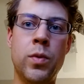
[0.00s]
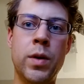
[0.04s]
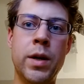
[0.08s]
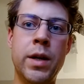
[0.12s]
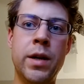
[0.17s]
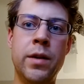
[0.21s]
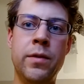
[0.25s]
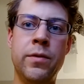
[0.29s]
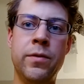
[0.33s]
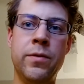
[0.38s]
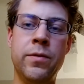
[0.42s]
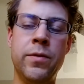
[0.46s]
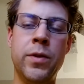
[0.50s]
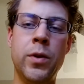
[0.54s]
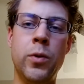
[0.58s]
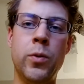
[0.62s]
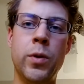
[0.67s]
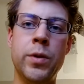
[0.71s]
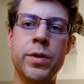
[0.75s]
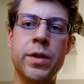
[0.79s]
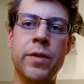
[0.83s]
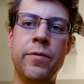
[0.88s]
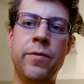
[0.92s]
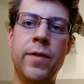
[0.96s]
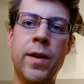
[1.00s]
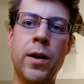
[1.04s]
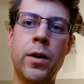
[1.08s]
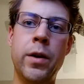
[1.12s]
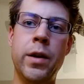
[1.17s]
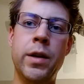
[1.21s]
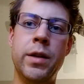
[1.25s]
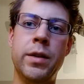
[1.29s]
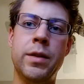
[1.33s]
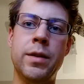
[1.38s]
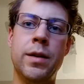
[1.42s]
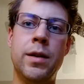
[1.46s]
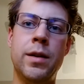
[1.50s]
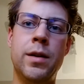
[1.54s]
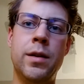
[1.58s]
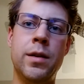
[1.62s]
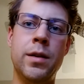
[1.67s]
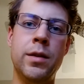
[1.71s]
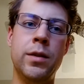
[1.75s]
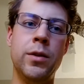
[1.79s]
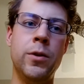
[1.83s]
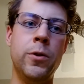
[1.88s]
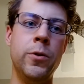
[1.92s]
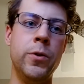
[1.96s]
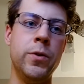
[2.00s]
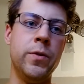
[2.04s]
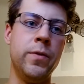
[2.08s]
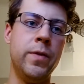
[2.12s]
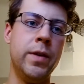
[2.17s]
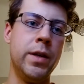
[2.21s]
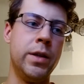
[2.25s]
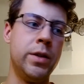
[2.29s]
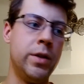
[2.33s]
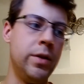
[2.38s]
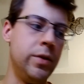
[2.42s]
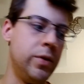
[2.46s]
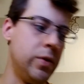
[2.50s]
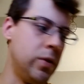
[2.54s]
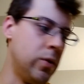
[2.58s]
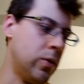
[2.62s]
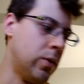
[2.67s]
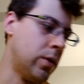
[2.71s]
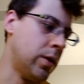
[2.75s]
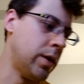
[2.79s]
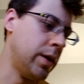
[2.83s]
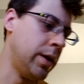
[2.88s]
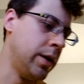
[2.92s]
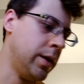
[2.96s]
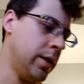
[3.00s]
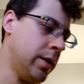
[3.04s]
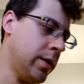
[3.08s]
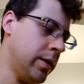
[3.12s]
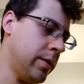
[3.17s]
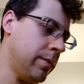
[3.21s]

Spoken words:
what if there was a variant on the crucifixion story?